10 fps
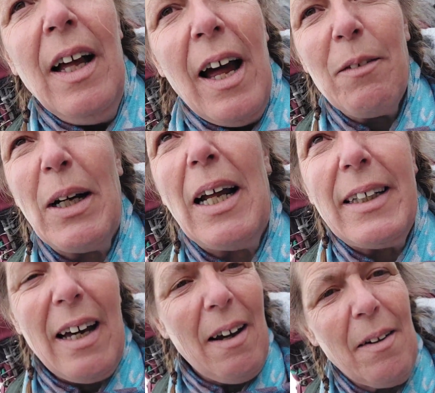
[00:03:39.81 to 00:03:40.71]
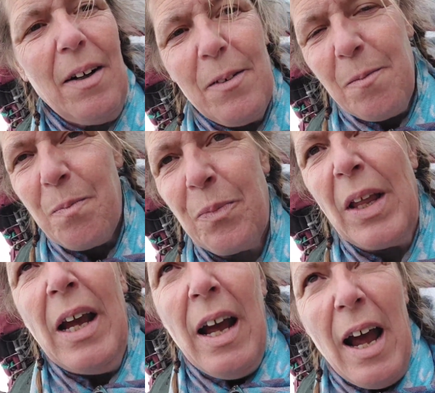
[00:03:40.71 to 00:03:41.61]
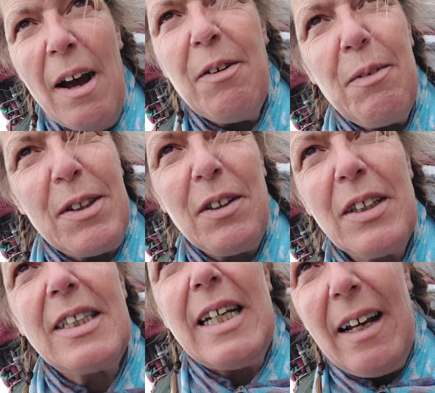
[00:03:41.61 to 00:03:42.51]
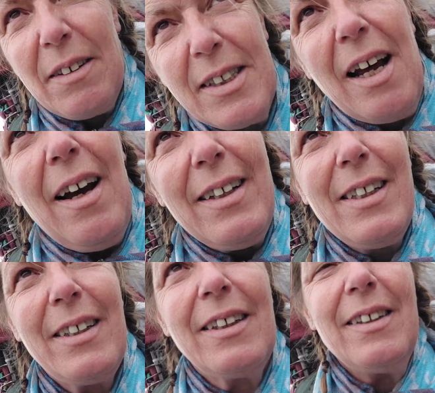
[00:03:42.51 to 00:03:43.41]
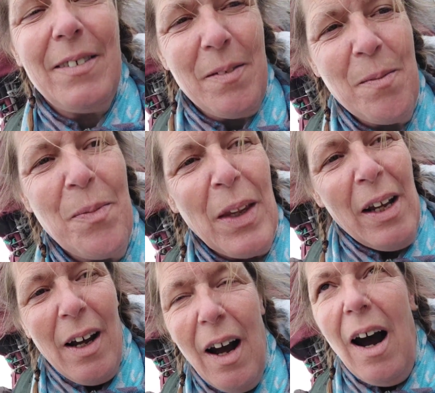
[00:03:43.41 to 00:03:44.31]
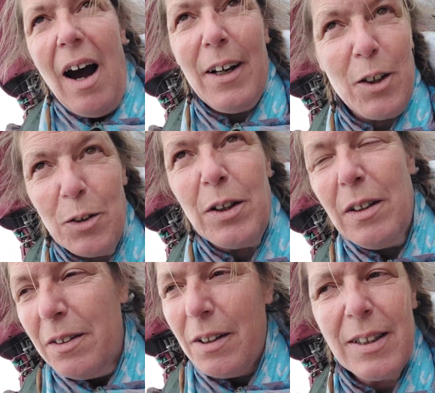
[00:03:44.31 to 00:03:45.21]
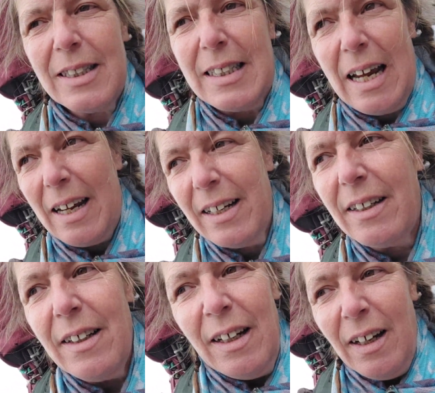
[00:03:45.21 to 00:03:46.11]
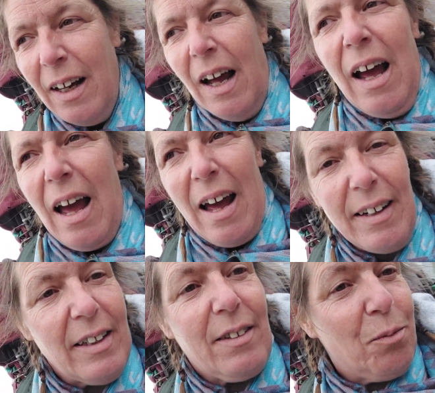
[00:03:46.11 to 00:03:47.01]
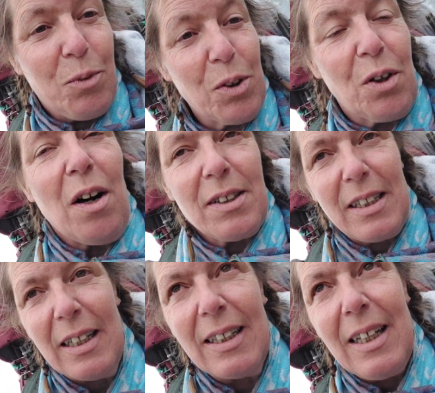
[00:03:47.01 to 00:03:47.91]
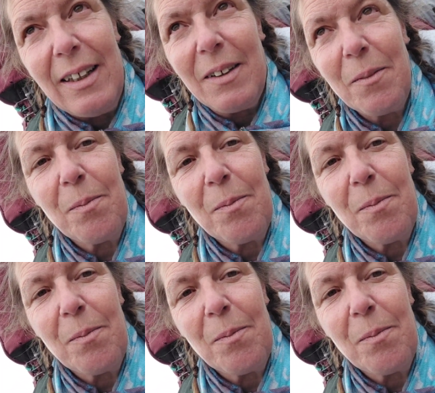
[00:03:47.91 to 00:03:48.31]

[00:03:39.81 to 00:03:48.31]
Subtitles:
And they were like, yeah, if I was going to stay outside, I could stay and it wouldn't cost anything.